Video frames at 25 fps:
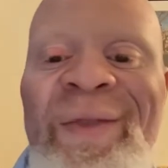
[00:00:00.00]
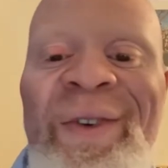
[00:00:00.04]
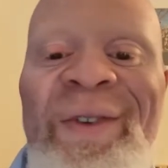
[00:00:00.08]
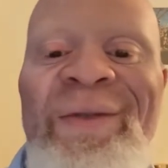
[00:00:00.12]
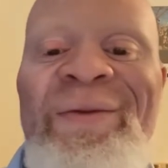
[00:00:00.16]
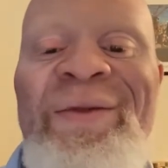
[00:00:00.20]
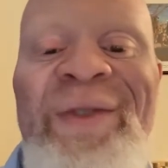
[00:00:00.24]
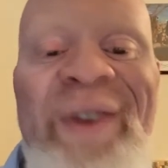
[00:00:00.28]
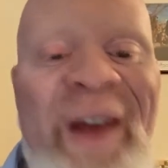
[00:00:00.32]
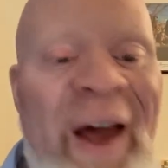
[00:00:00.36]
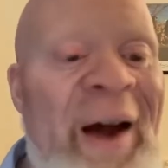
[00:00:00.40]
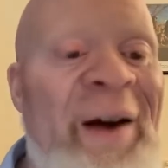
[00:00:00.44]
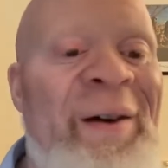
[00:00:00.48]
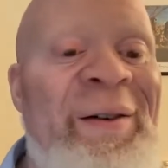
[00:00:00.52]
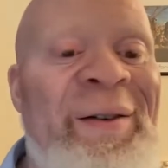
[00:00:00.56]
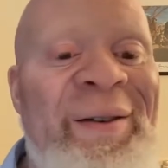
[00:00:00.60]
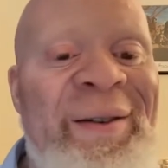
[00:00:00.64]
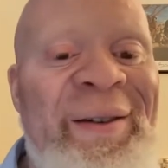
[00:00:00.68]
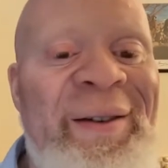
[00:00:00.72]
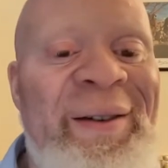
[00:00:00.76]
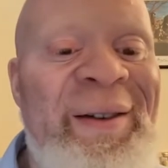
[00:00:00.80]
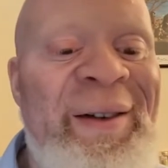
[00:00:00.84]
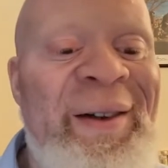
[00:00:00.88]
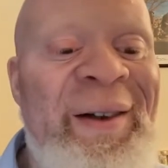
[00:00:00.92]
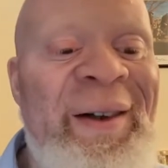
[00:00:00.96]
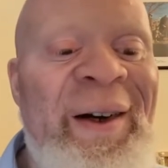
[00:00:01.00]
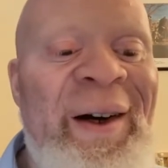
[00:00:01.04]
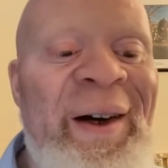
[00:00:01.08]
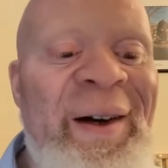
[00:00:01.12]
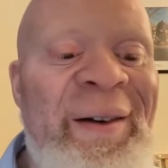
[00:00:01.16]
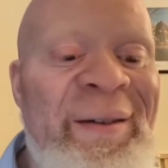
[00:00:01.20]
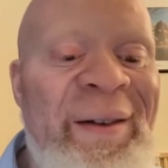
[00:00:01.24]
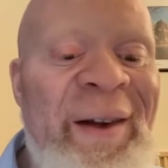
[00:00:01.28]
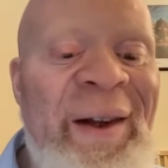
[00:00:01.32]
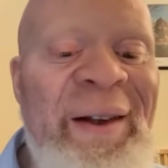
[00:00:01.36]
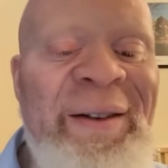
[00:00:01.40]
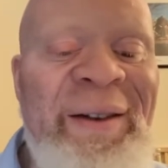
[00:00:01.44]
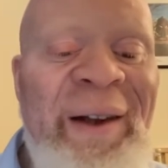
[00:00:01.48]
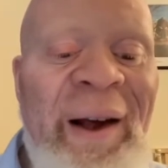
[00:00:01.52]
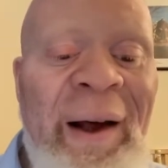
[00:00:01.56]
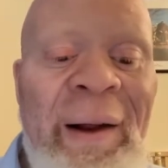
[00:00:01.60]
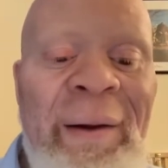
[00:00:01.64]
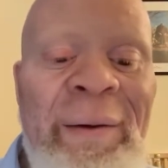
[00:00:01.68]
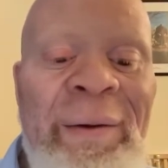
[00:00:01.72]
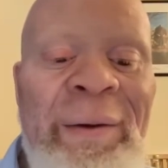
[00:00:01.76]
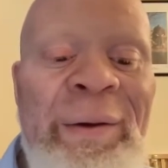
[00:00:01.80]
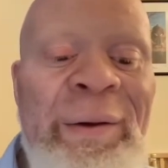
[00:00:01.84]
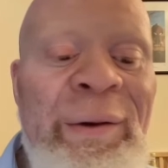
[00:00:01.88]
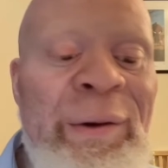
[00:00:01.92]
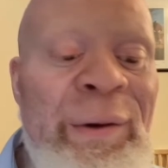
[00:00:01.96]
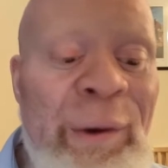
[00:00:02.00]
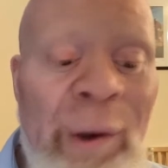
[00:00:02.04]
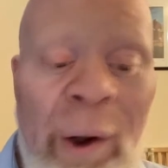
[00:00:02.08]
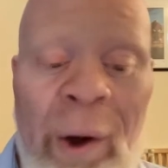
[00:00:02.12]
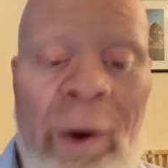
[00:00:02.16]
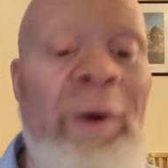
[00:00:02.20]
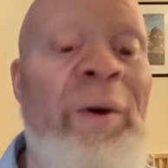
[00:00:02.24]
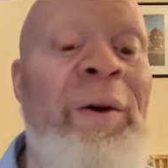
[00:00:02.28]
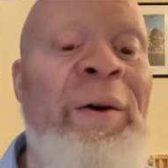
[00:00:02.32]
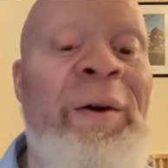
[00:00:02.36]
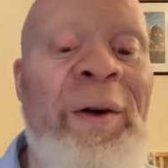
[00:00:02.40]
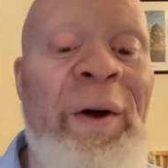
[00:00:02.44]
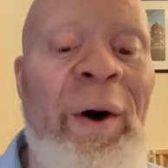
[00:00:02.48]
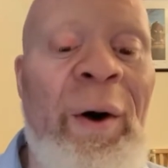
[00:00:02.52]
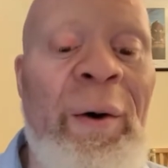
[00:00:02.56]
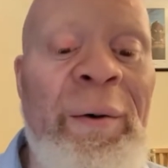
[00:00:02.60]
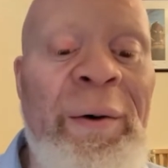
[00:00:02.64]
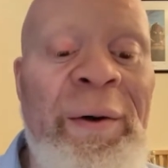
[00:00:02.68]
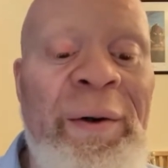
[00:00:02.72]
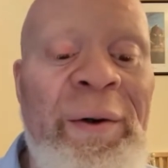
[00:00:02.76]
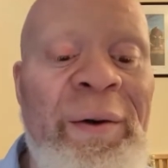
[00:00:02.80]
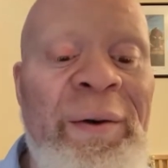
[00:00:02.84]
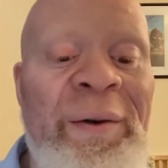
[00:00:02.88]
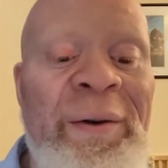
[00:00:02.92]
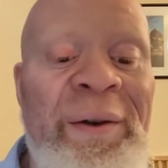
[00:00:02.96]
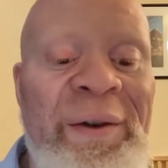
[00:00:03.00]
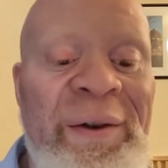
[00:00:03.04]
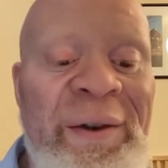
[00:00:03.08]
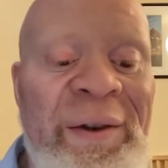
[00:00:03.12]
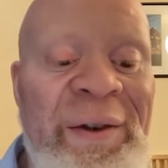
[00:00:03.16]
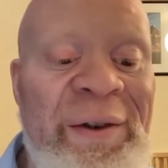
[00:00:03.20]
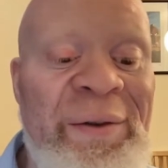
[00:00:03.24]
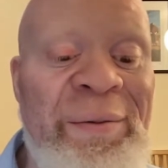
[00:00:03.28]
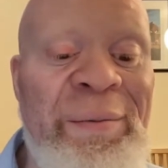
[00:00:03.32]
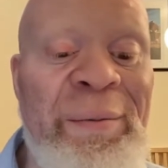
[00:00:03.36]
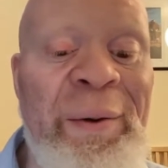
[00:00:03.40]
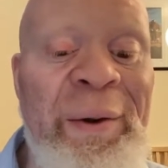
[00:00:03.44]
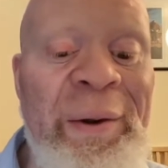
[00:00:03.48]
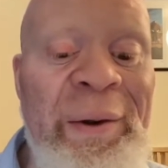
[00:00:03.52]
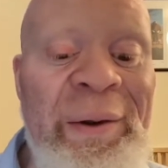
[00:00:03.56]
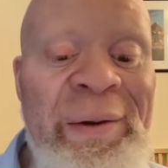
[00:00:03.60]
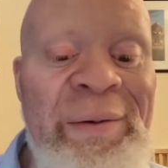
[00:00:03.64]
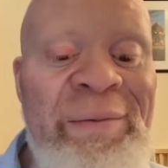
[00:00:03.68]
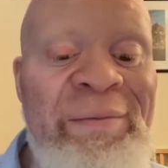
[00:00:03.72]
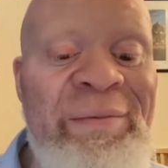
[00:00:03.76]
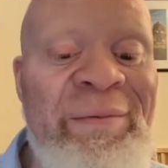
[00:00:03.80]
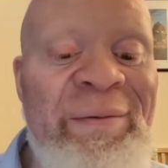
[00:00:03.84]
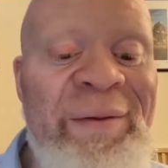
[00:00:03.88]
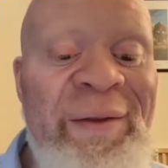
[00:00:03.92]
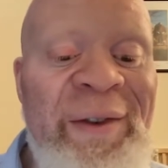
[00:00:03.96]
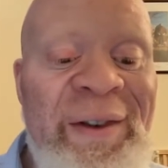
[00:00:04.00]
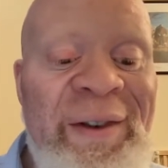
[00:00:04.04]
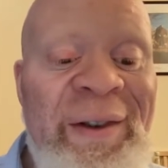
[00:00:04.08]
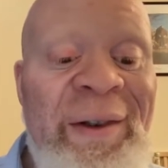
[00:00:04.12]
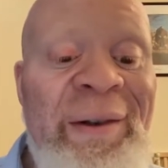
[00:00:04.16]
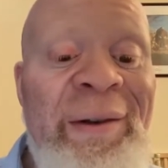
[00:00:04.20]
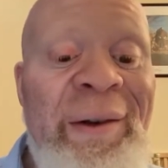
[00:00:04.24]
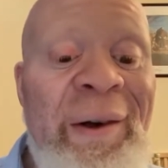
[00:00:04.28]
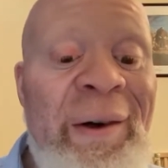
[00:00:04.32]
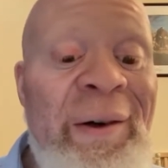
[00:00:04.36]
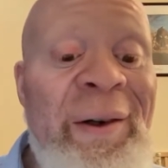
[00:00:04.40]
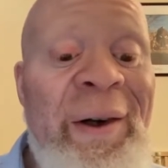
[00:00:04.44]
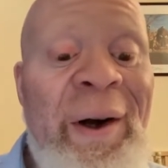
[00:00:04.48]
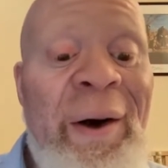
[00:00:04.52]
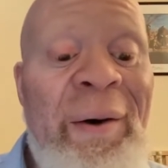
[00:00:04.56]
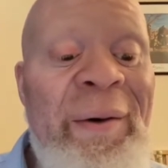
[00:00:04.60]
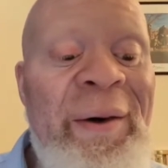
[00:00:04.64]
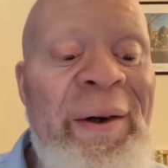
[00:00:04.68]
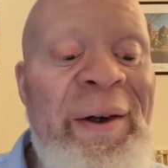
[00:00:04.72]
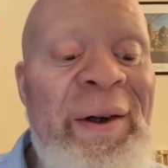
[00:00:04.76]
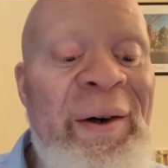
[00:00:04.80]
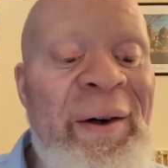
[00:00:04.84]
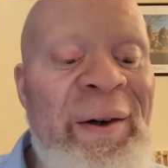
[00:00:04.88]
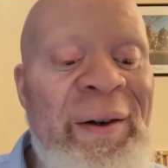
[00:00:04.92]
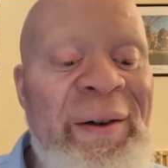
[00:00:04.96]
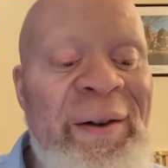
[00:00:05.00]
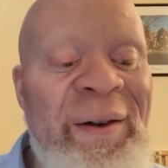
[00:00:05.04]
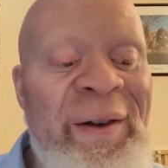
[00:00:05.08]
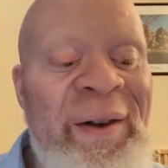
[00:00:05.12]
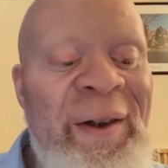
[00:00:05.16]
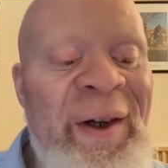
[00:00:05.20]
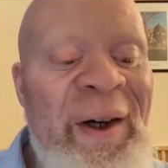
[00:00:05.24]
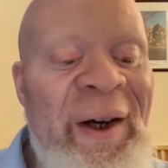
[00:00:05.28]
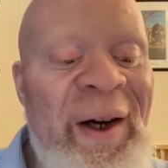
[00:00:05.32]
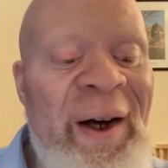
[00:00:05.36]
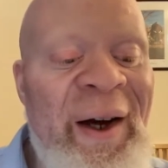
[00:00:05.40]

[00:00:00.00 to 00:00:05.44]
Now, there's a lot going on in this film. There's a lot going on.